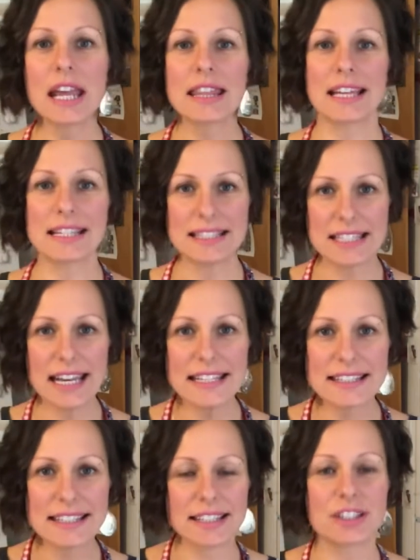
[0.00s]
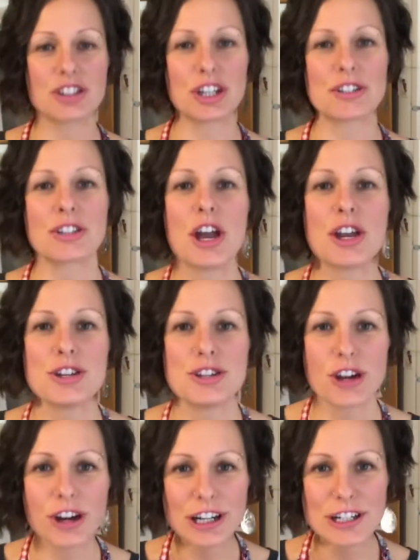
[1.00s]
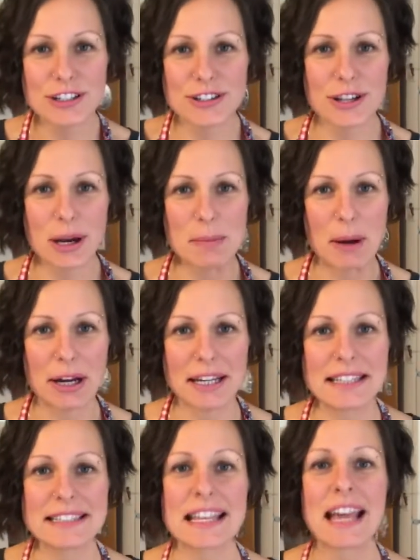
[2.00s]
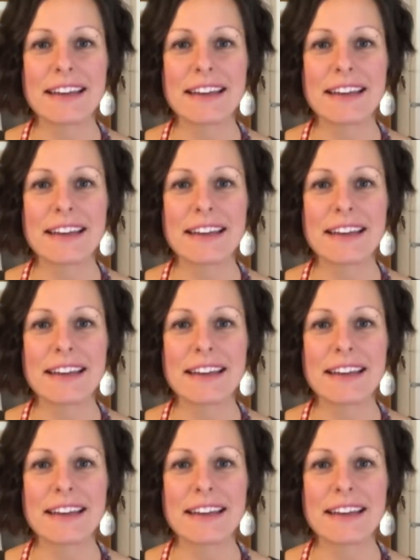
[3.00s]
that tastes delicious, nourishes our bodies,